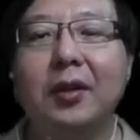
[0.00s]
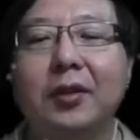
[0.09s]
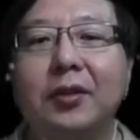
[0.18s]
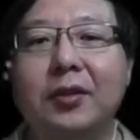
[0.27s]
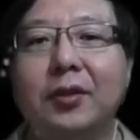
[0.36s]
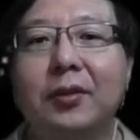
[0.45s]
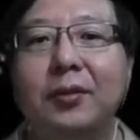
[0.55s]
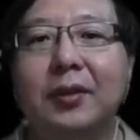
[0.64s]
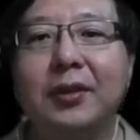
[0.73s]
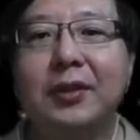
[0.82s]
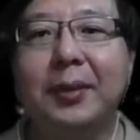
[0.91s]
So
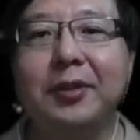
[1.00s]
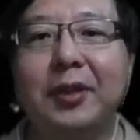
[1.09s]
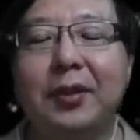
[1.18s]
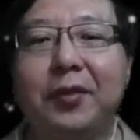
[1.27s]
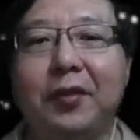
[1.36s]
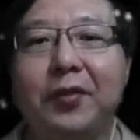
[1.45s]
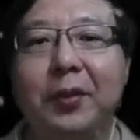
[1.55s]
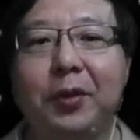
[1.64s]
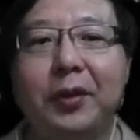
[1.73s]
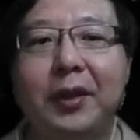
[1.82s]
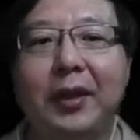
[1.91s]
the steps involved in
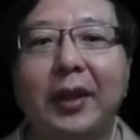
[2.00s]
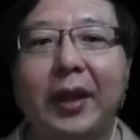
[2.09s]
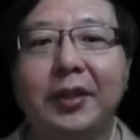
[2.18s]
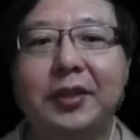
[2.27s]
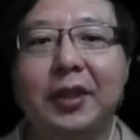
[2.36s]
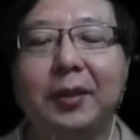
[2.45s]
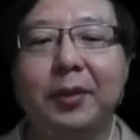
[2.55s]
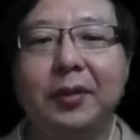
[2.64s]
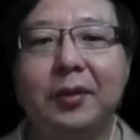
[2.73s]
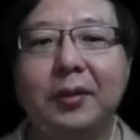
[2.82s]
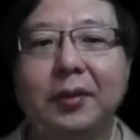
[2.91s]
building a hash
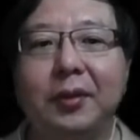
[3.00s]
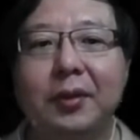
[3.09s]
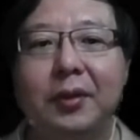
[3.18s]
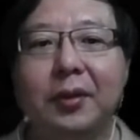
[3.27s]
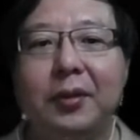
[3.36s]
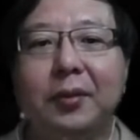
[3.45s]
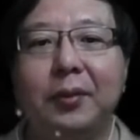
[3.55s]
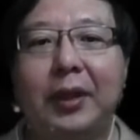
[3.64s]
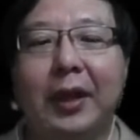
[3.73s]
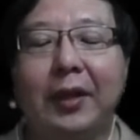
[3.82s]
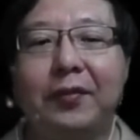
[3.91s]
table,
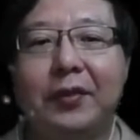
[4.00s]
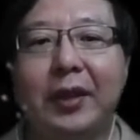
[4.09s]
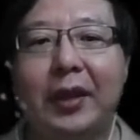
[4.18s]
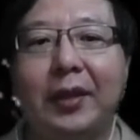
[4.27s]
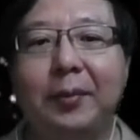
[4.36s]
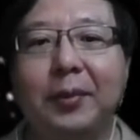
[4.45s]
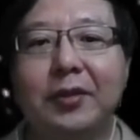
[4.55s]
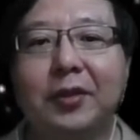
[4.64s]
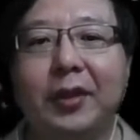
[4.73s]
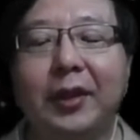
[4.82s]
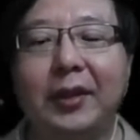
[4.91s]
we have the elements
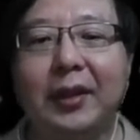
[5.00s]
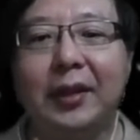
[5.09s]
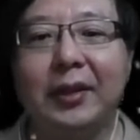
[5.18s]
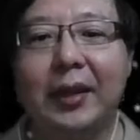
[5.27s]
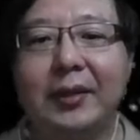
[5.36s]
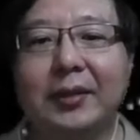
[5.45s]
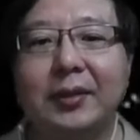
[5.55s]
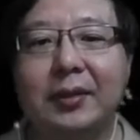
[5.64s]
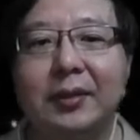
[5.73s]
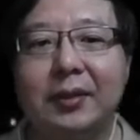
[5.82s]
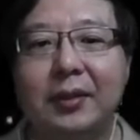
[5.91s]
stored at the
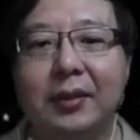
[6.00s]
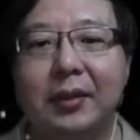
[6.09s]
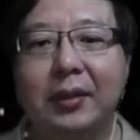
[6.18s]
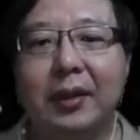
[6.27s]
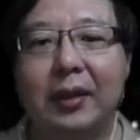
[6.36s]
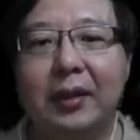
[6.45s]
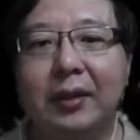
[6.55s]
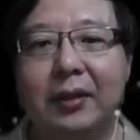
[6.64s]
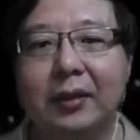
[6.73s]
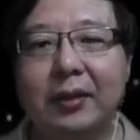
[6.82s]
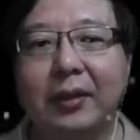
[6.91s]
index.
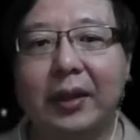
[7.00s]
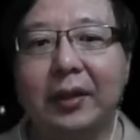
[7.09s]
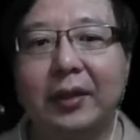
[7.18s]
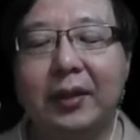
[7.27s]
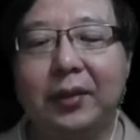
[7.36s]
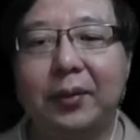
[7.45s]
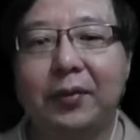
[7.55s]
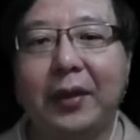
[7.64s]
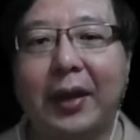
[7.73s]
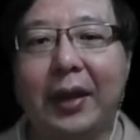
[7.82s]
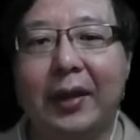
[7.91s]
Like here we have
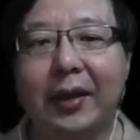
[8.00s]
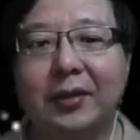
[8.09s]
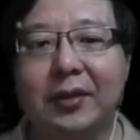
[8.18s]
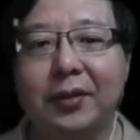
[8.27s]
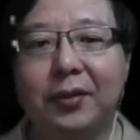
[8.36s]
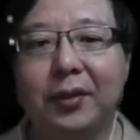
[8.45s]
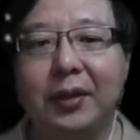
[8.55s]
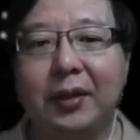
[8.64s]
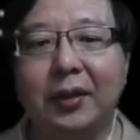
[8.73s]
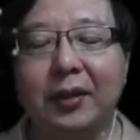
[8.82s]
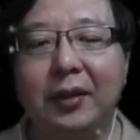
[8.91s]
Ang at 0 and
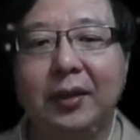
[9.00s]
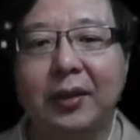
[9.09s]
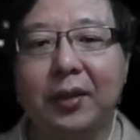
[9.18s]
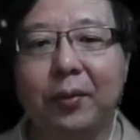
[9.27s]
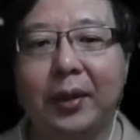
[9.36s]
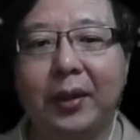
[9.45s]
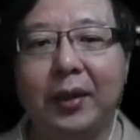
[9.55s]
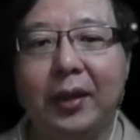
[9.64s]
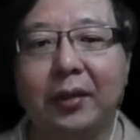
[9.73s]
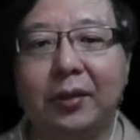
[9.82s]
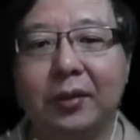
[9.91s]
Ian at 1
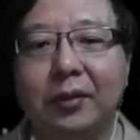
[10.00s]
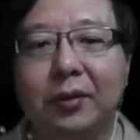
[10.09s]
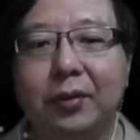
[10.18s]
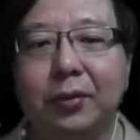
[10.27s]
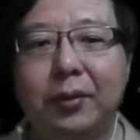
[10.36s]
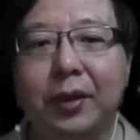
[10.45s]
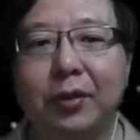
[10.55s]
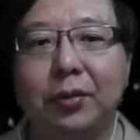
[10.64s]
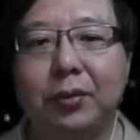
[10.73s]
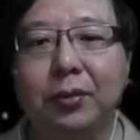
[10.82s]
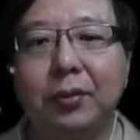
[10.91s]
and Hu at
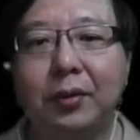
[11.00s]
2